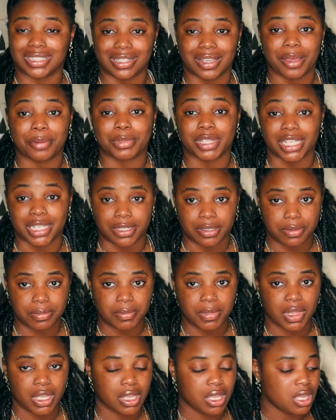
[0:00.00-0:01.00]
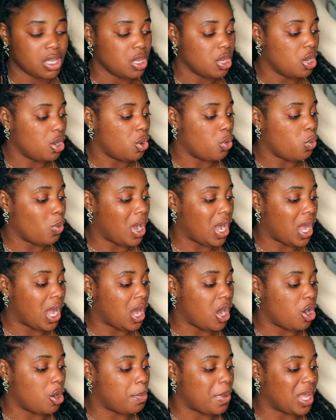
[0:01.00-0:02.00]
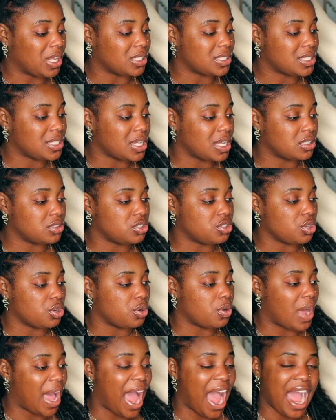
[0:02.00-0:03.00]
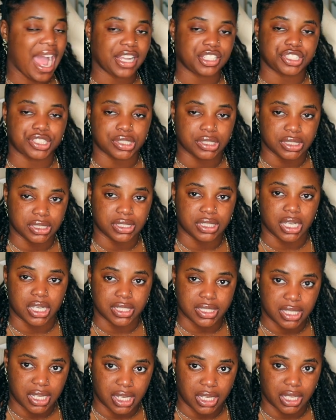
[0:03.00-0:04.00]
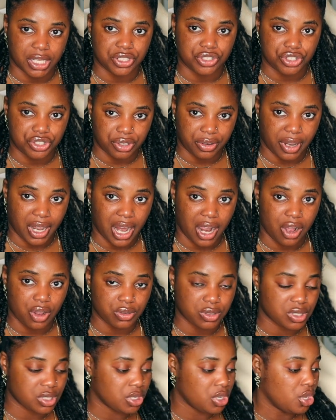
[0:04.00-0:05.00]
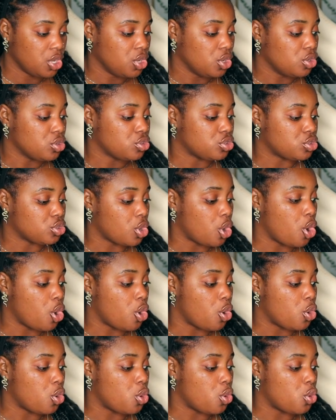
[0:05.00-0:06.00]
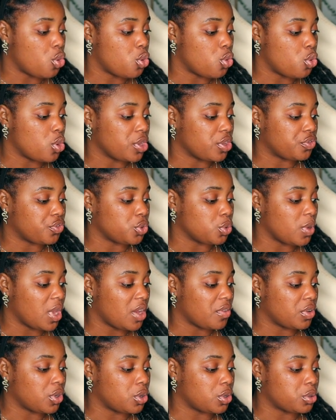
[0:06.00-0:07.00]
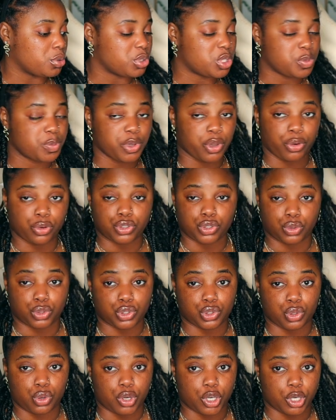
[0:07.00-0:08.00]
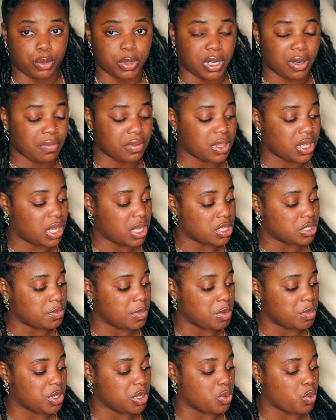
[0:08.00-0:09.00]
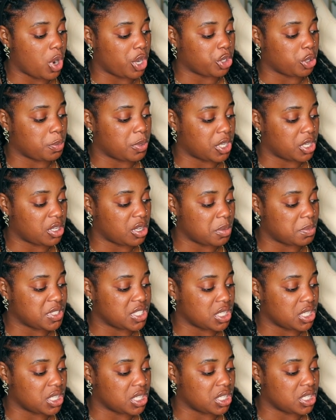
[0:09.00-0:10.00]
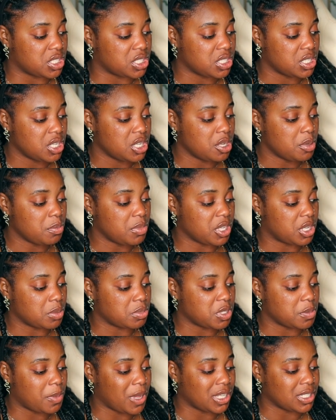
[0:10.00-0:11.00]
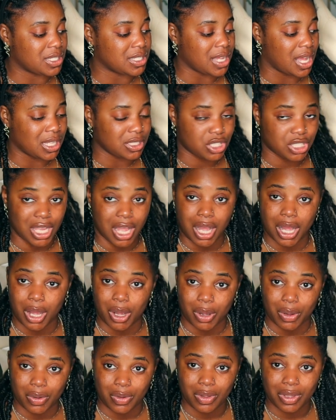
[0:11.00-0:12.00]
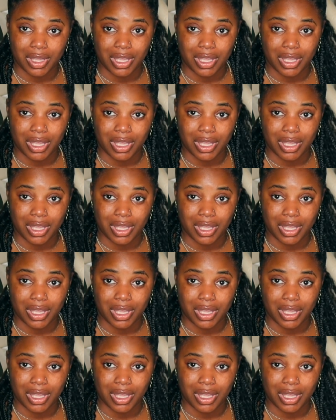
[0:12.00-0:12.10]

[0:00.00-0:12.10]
them in. While Palo Santo actually does cleanse your house. So if you ever go to a spiritual store, whatever the case may be, while you're picking up sage, pick up some Palo Santo.